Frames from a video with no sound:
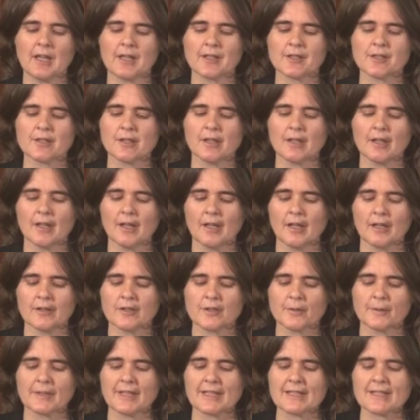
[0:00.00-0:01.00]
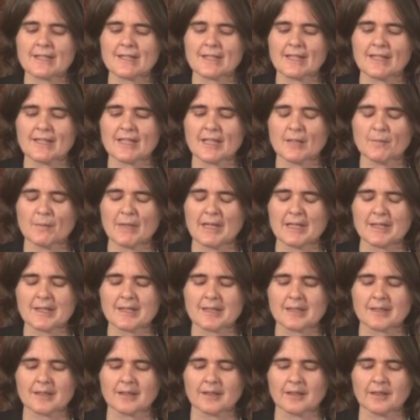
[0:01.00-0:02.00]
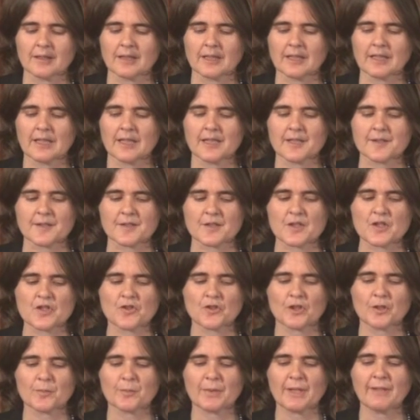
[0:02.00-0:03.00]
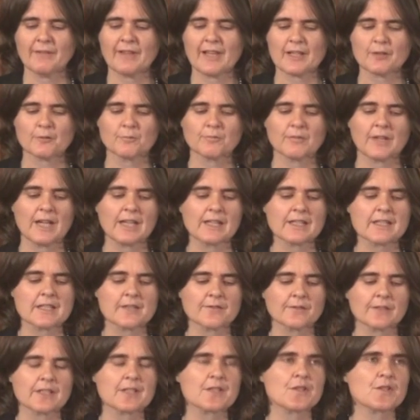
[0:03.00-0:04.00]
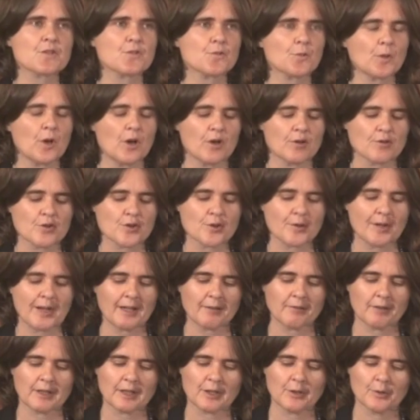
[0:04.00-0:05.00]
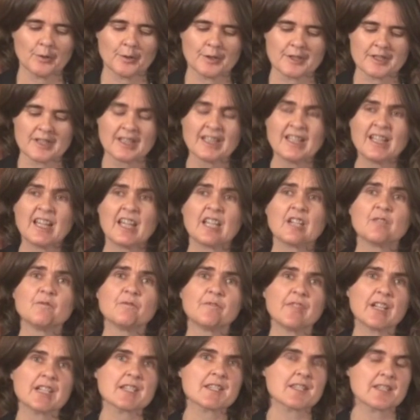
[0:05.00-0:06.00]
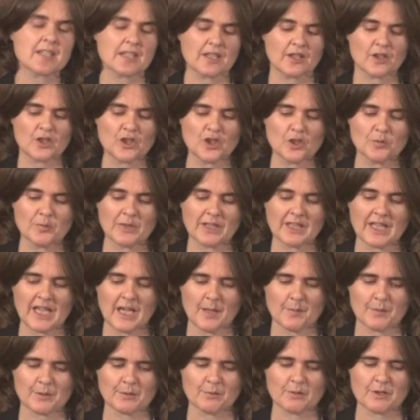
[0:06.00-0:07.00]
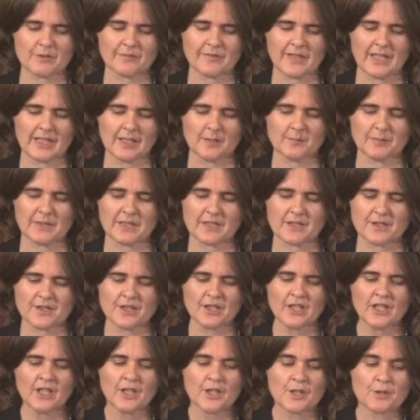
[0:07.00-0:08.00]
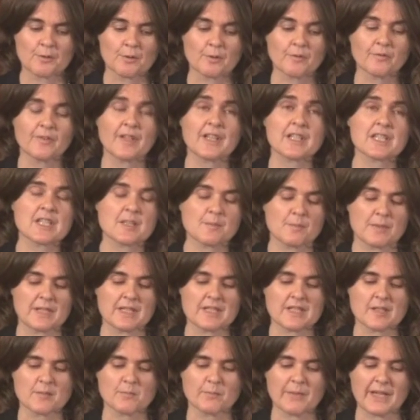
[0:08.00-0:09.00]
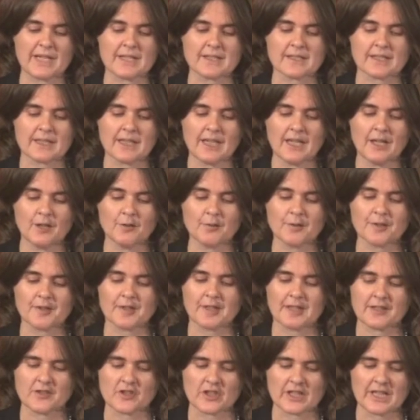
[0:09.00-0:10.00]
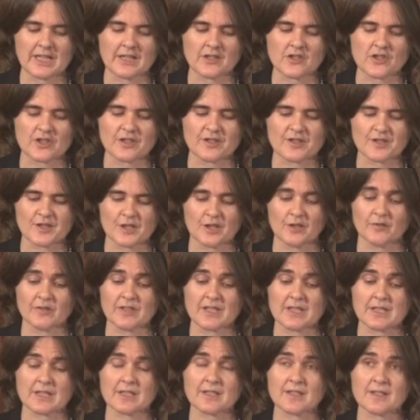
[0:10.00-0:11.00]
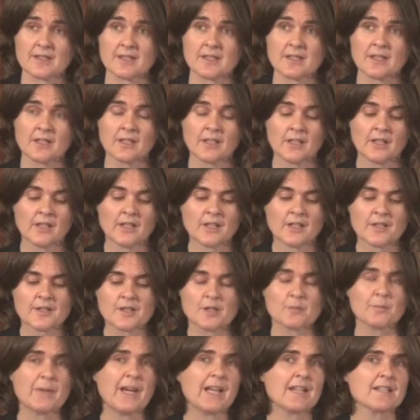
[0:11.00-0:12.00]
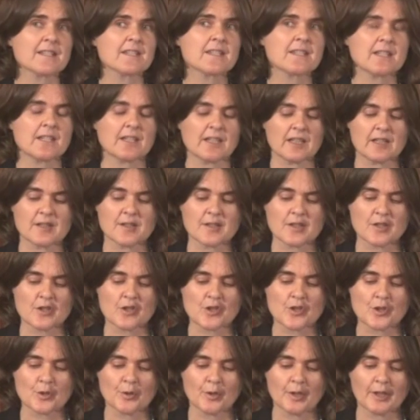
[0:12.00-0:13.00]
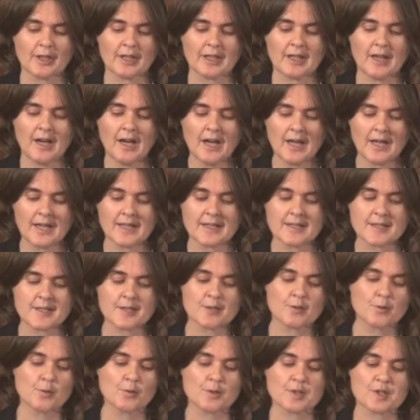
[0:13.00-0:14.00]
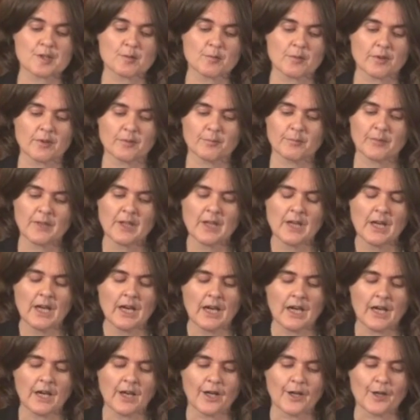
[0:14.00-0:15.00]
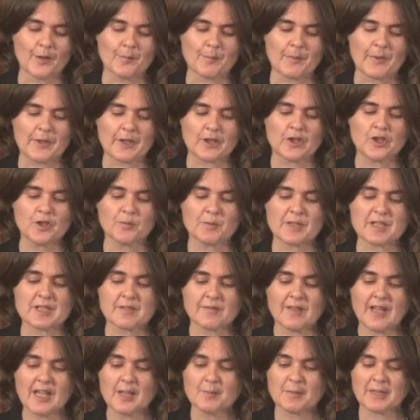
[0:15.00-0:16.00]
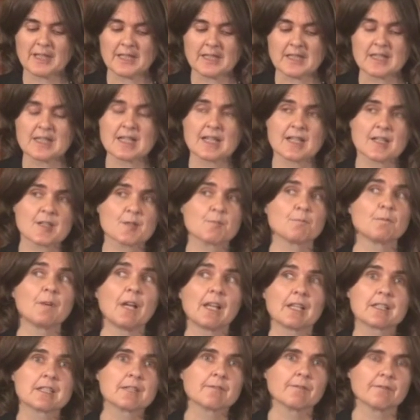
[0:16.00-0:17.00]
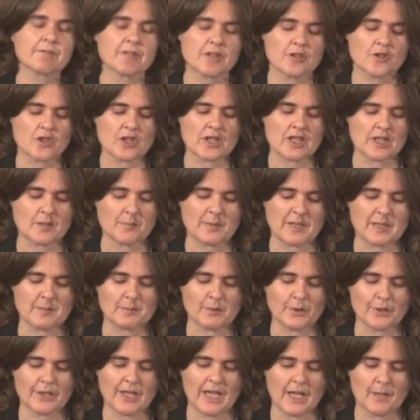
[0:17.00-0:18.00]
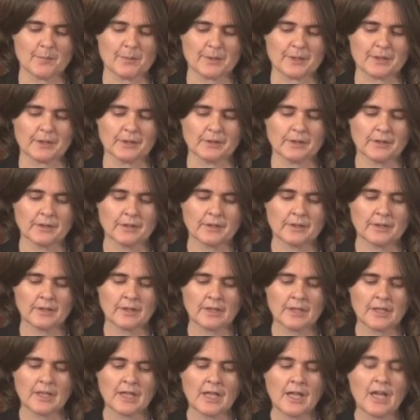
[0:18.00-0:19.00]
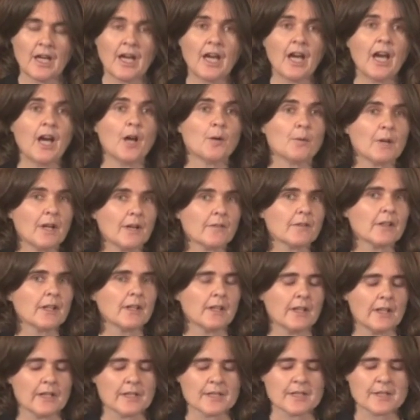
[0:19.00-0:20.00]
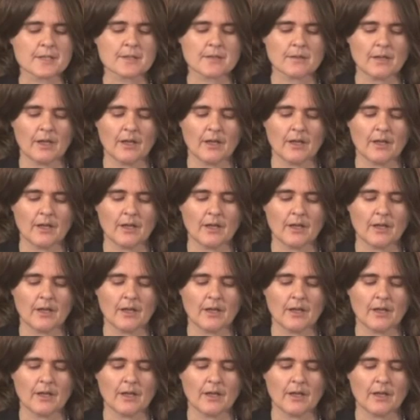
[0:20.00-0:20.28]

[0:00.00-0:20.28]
and, to an extent, Hamas in the Gaza Strip have had a relatively strong track record in investing in human capital development through investments in basic health and education services. So Palestinians enjoy high scores on the Human Development Index relative to GDP per capita. However, as